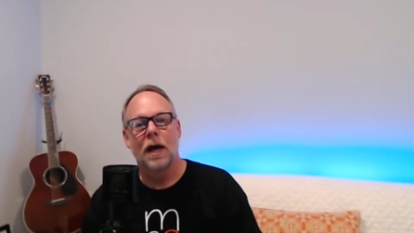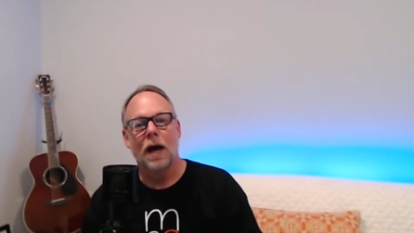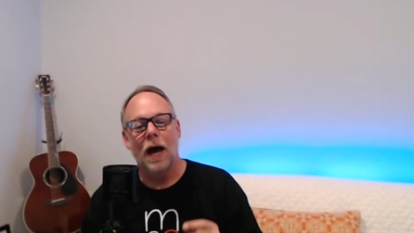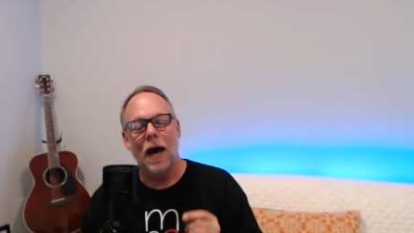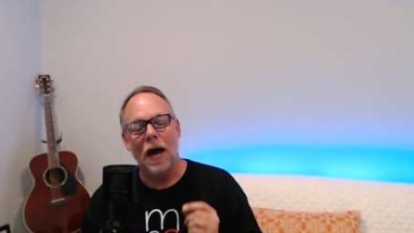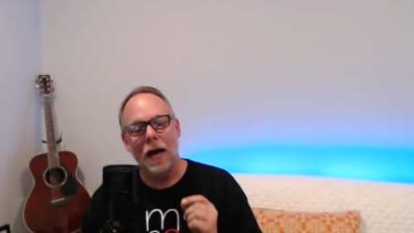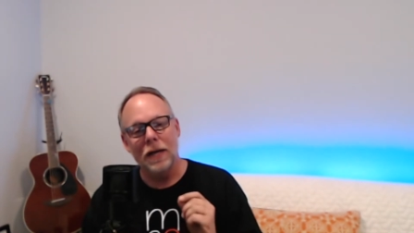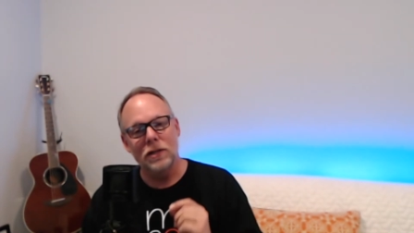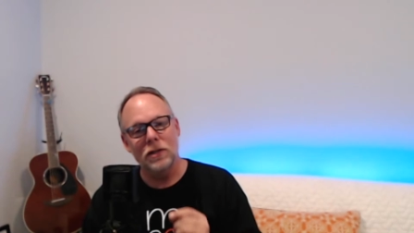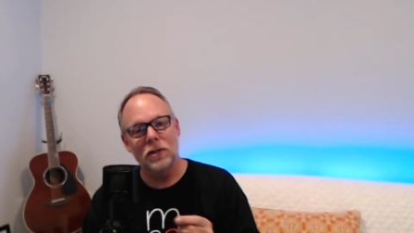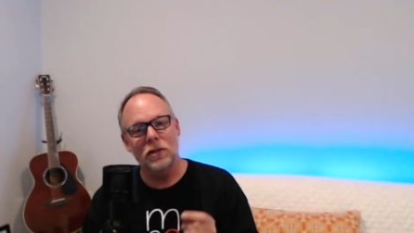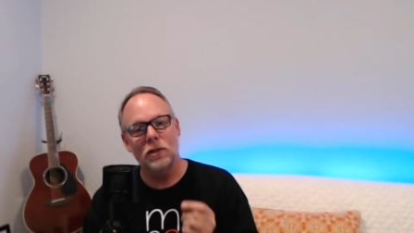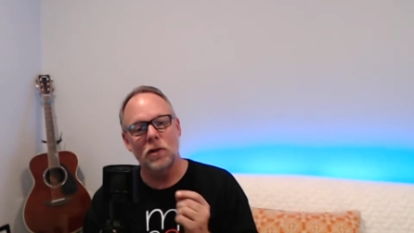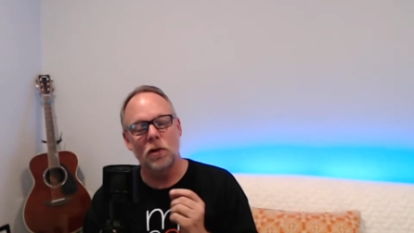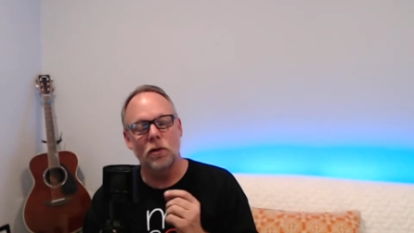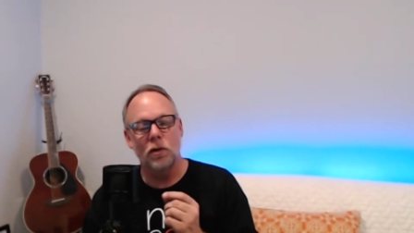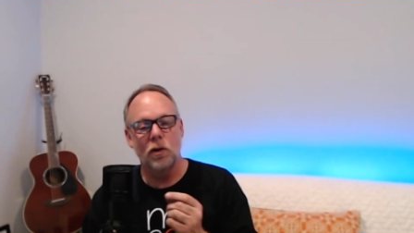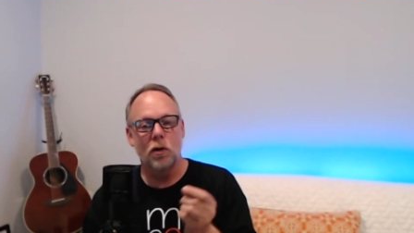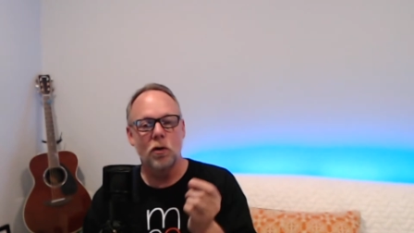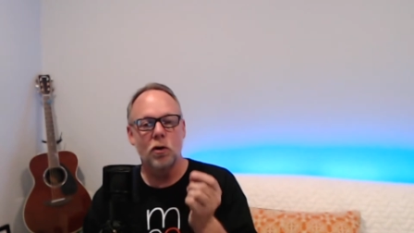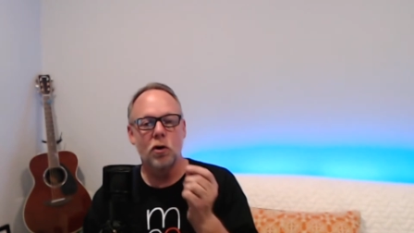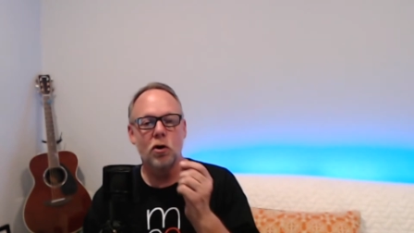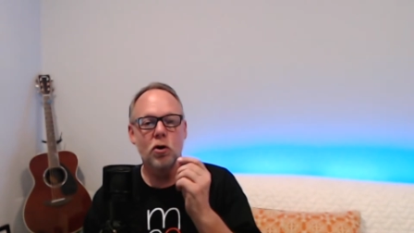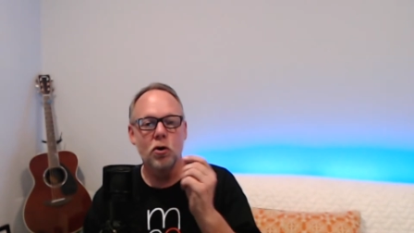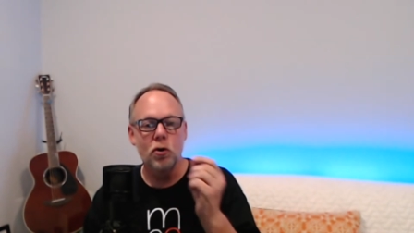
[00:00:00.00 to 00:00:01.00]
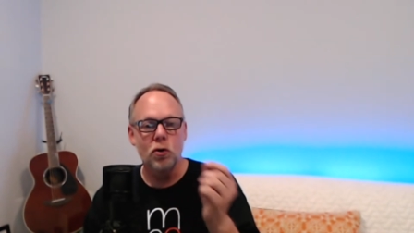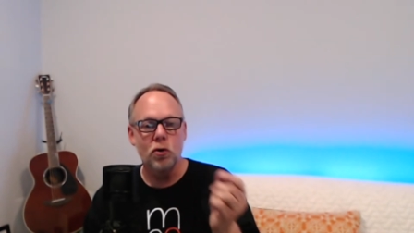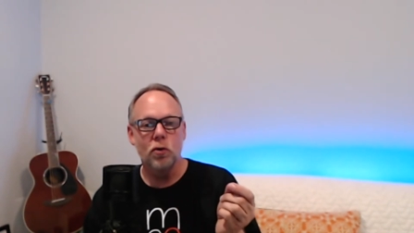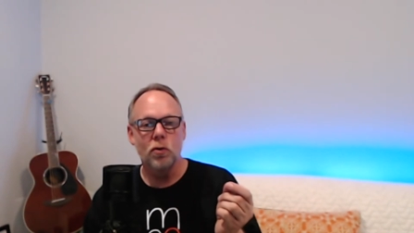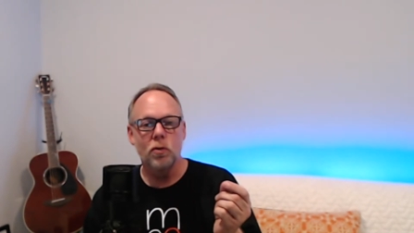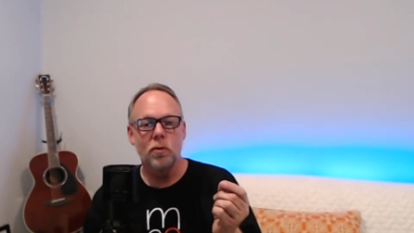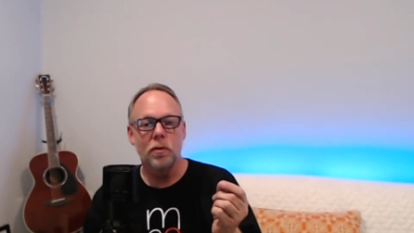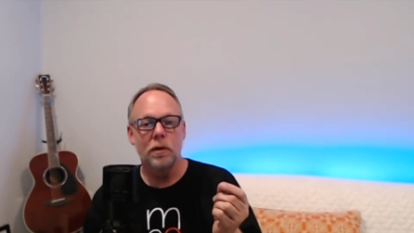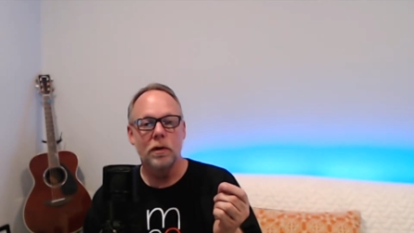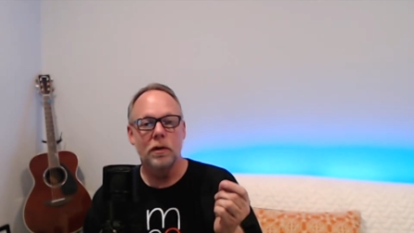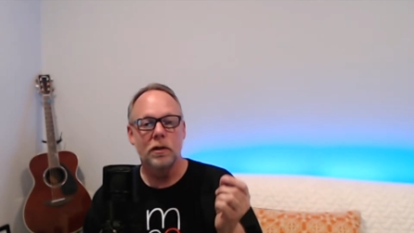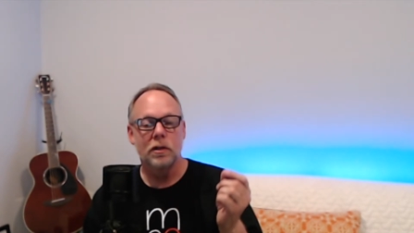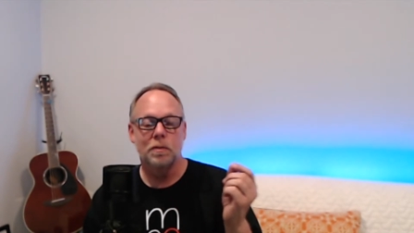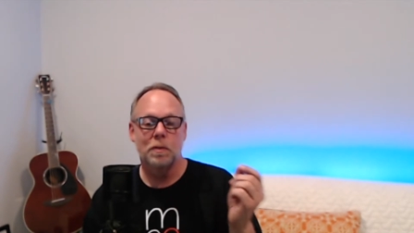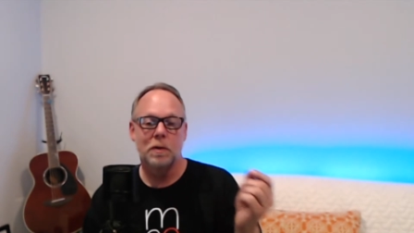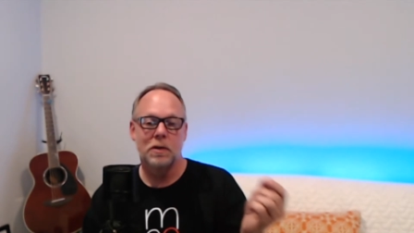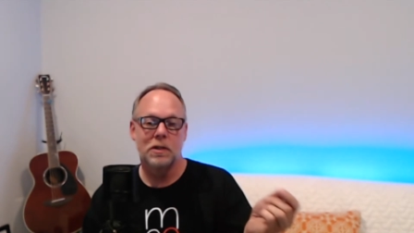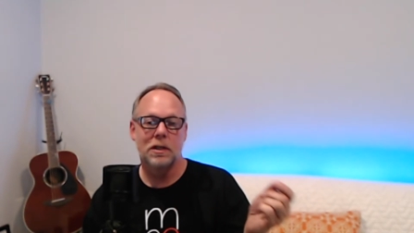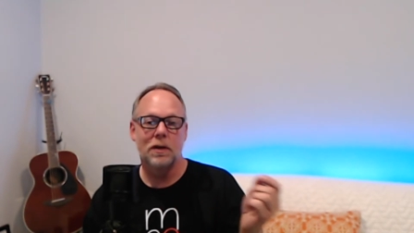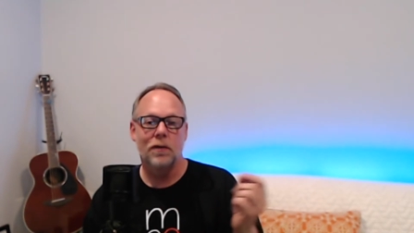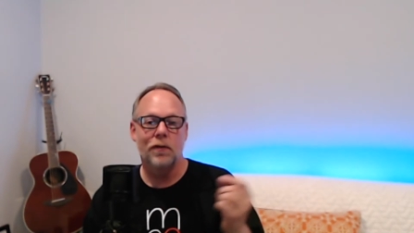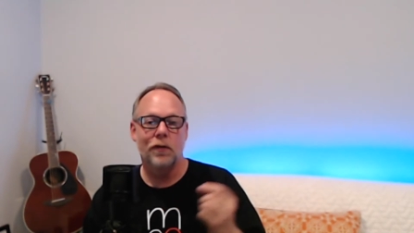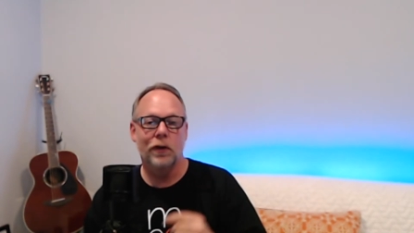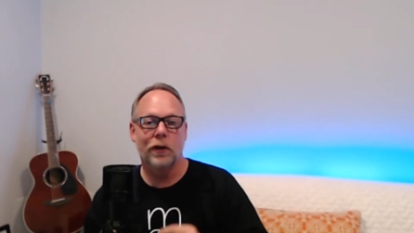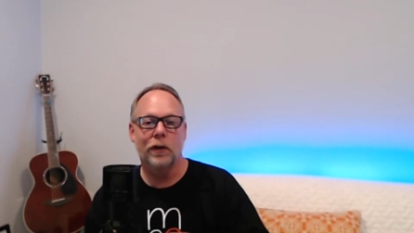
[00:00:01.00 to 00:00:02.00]
I just don't know who
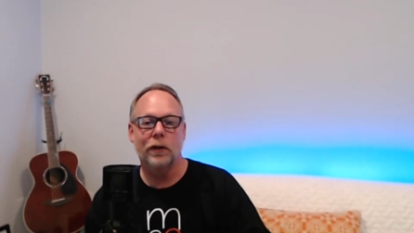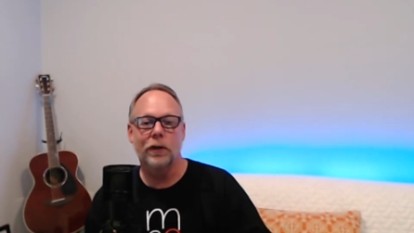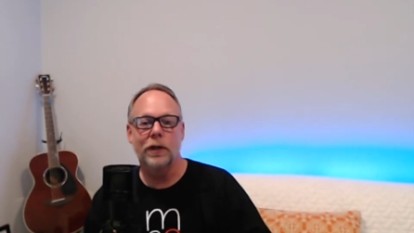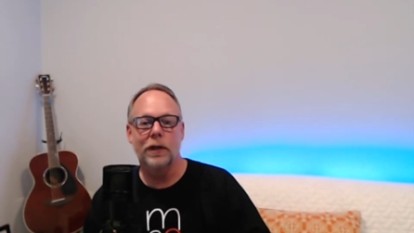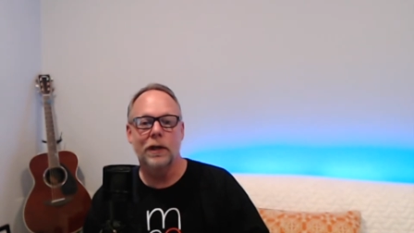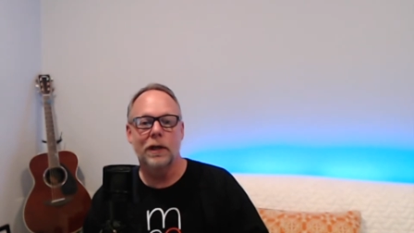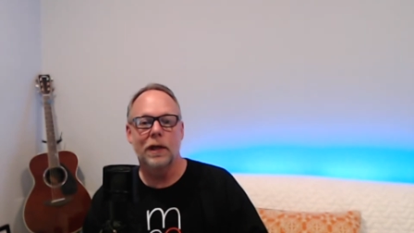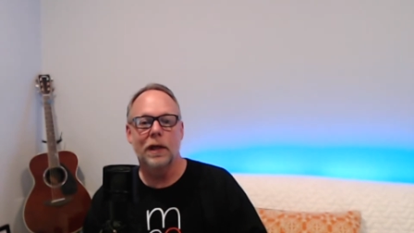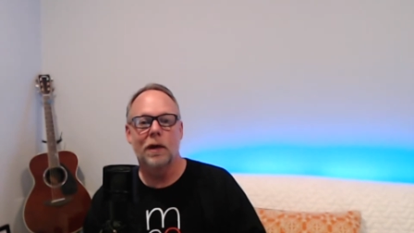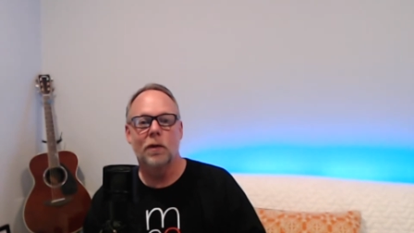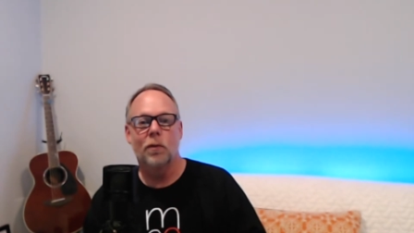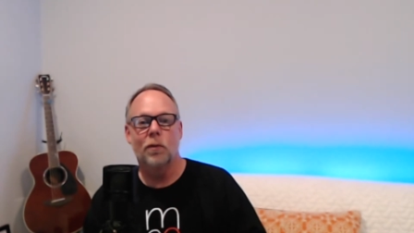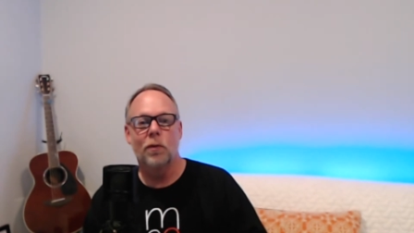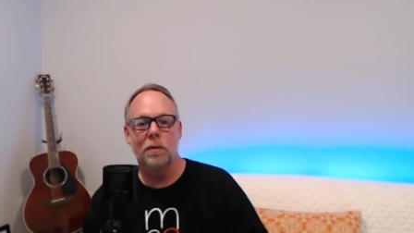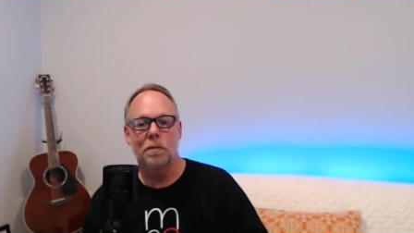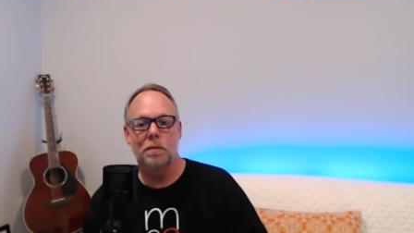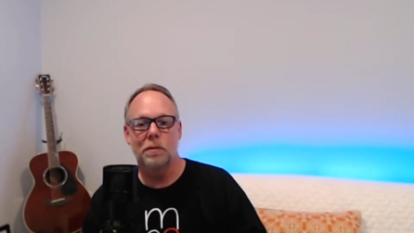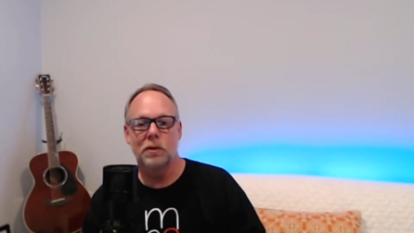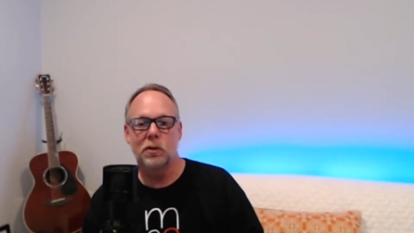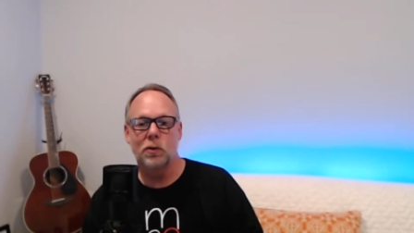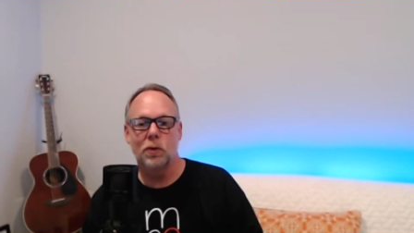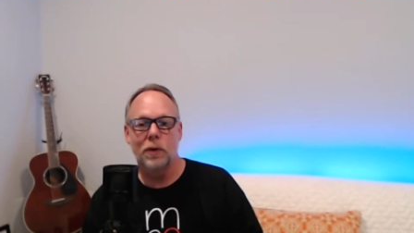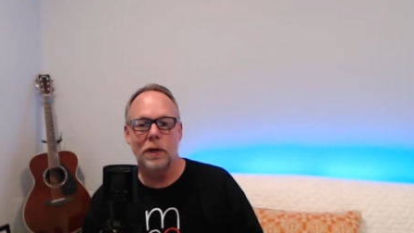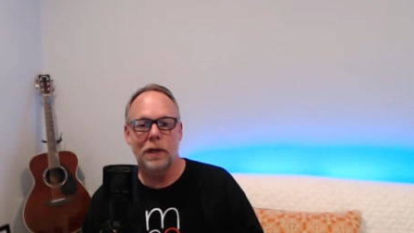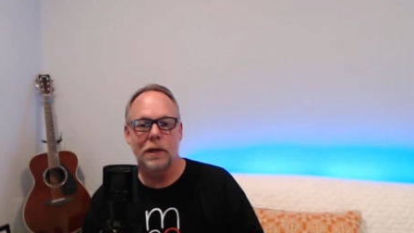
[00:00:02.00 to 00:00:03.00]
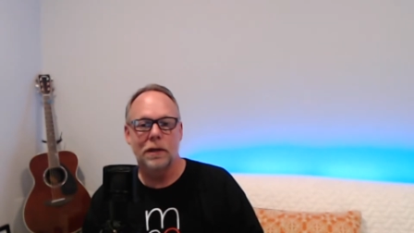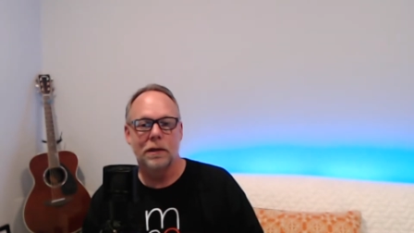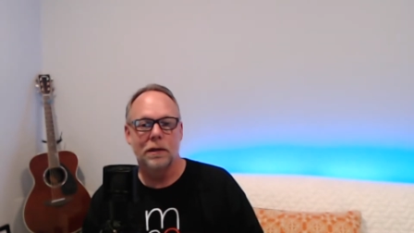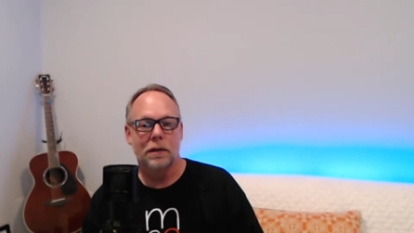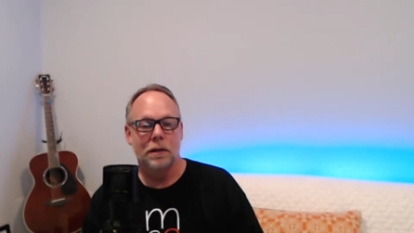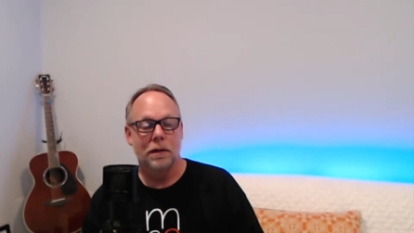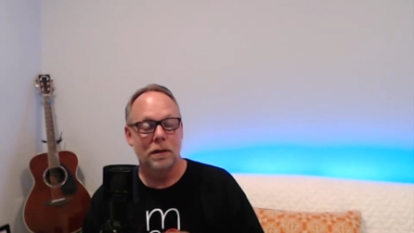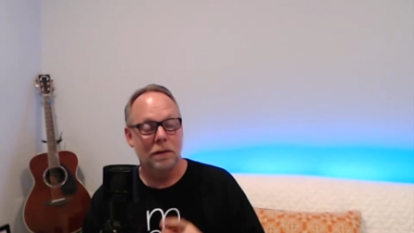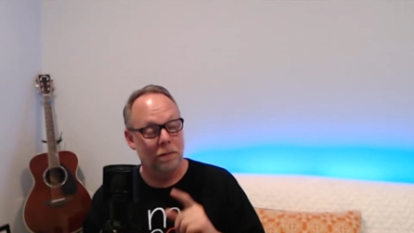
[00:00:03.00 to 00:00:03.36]
specifically it went between,